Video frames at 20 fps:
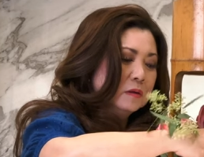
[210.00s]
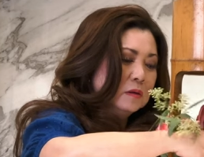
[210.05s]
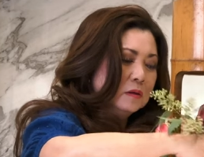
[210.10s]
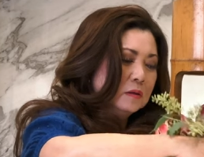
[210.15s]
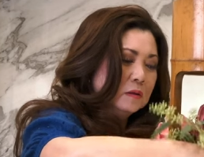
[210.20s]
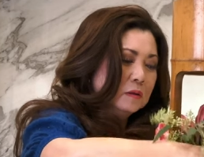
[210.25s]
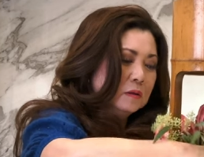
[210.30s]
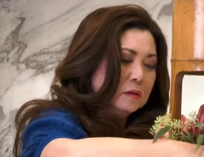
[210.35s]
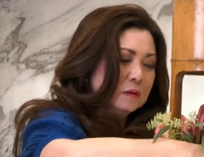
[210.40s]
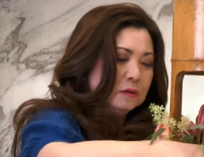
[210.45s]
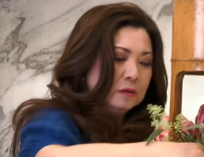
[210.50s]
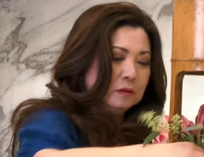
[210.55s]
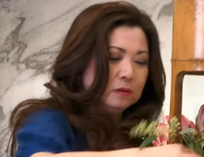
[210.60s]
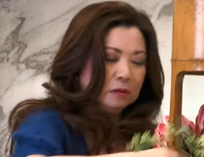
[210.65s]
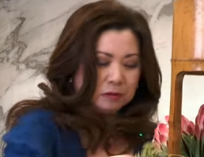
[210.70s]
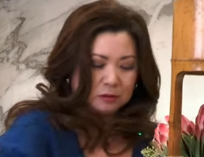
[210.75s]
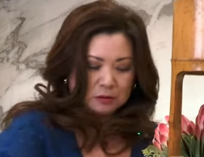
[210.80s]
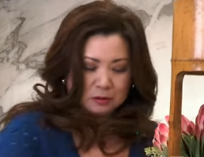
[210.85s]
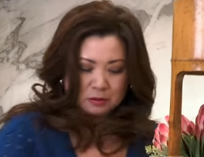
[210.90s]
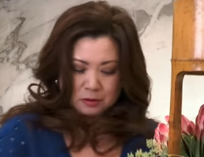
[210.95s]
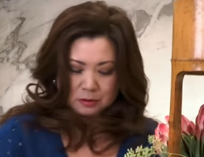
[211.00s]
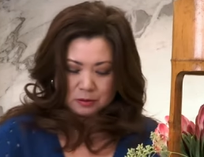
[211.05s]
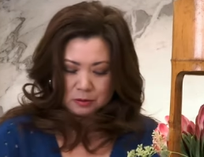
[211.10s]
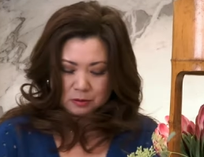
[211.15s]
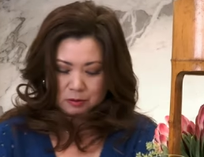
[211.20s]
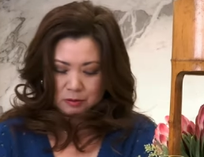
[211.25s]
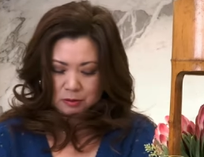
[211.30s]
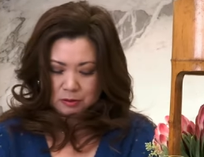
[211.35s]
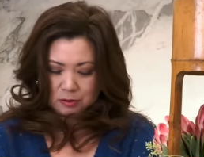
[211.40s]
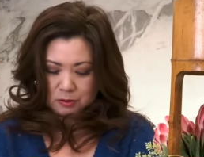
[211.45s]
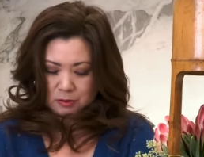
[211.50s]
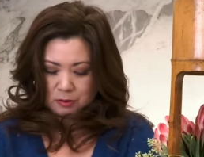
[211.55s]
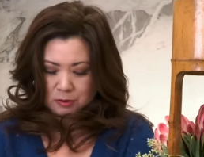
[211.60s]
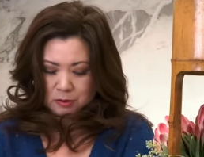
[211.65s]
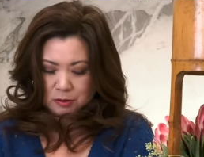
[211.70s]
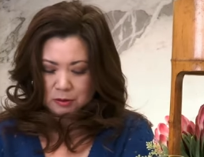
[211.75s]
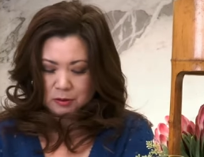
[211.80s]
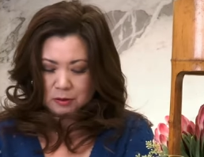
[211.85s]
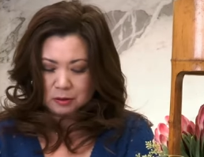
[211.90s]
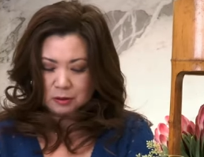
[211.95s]

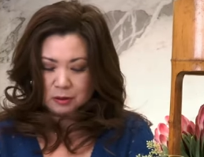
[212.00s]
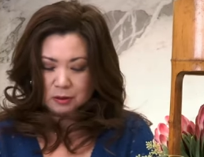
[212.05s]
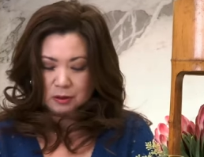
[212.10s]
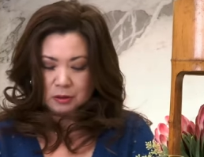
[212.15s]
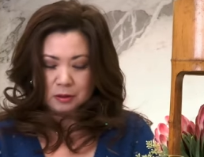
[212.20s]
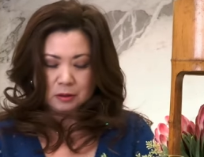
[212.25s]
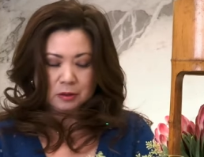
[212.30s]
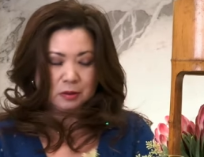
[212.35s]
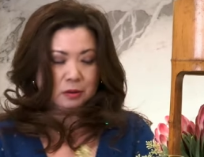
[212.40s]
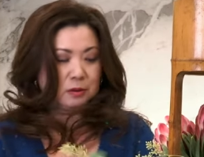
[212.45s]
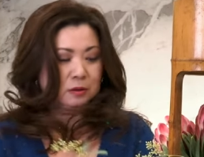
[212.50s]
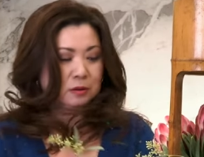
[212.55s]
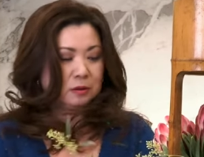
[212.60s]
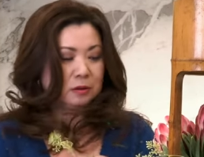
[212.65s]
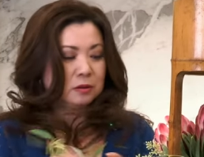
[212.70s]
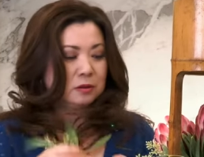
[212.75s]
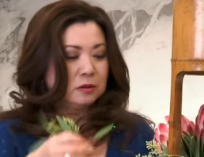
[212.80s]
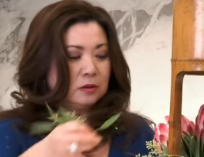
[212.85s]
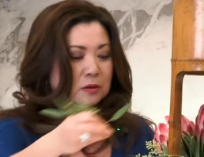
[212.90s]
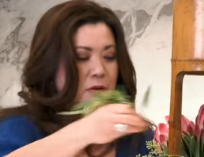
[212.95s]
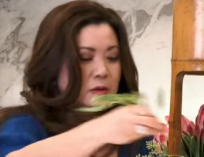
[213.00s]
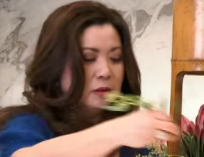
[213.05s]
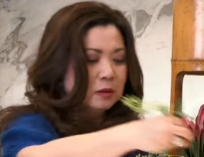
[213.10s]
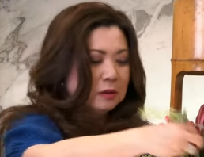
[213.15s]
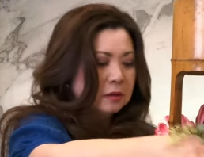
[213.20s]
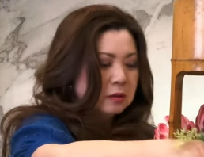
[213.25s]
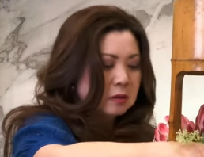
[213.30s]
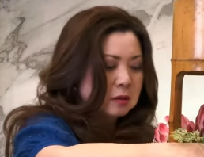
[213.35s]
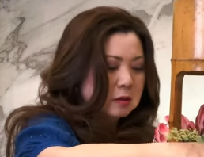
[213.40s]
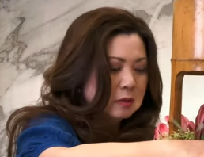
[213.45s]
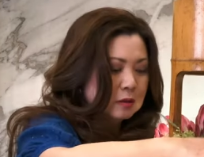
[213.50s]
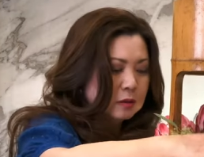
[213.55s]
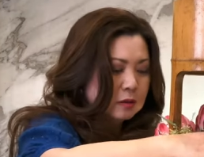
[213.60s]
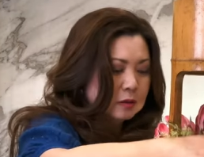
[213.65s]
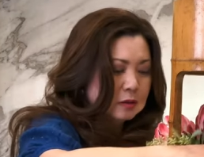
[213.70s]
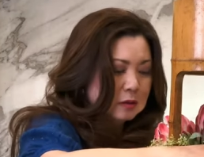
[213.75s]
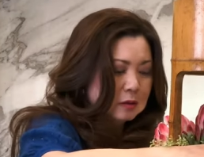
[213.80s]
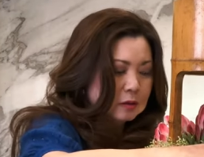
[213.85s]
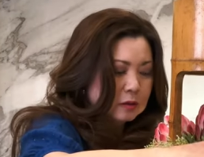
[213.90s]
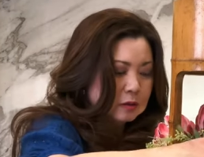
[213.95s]

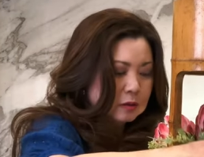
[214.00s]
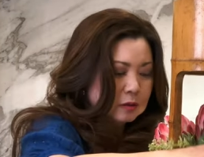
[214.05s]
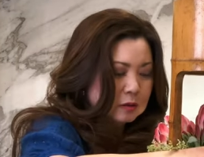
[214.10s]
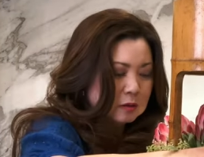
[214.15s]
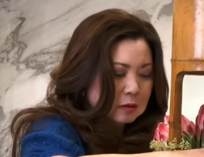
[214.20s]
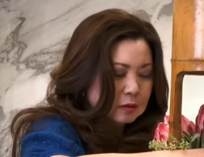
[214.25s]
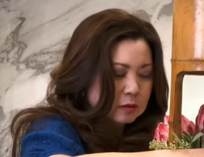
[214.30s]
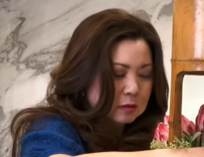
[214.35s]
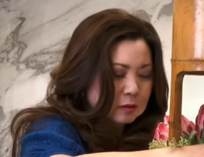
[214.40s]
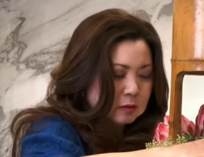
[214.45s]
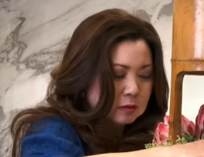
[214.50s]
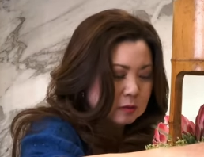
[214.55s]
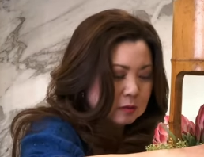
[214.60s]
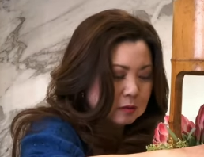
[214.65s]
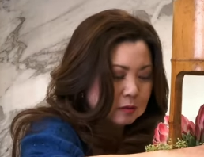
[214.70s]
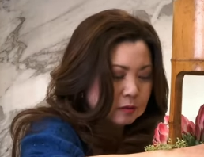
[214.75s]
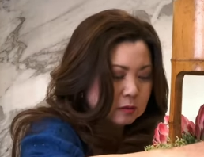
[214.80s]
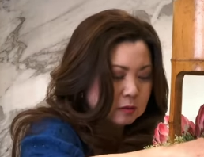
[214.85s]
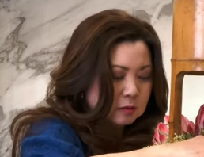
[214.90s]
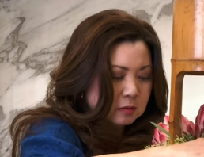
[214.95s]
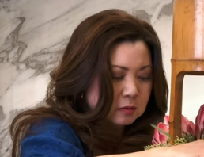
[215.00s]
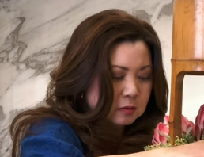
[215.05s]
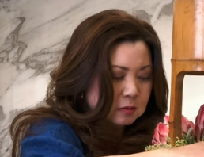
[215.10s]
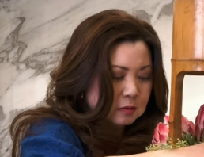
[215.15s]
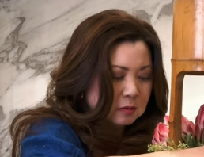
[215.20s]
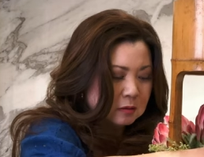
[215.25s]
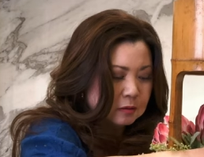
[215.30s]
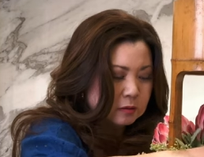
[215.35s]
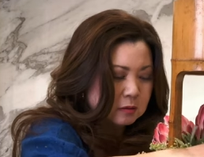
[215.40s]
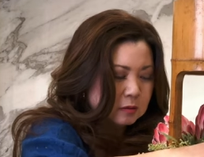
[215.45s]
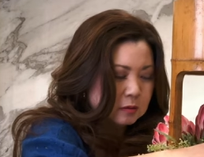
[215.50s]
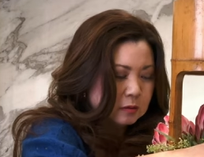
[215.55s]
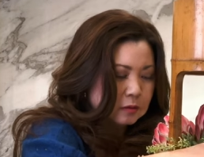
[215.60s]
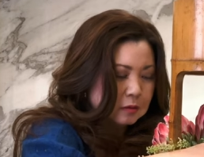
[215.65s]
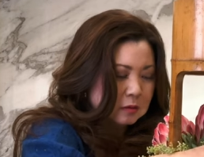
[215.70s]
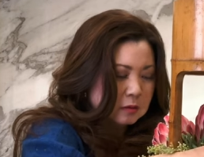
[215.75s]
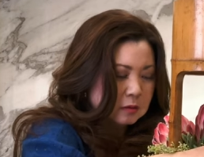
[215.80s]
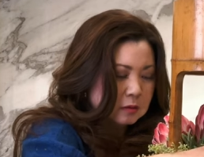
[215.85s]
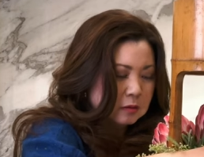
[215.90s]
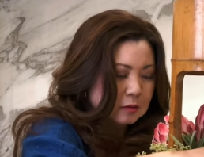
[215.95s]

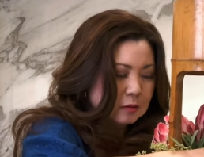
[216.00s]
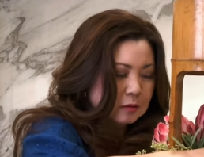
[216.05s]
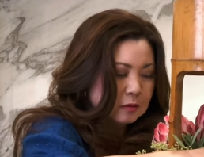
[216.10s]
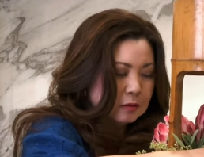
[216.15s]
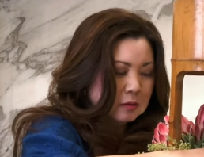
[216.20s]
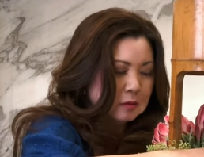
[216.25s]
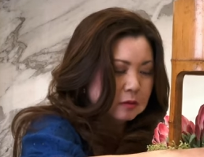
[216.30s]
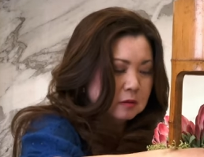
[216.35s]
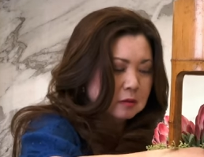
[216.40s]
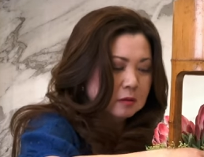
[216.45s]
Nobody speaks.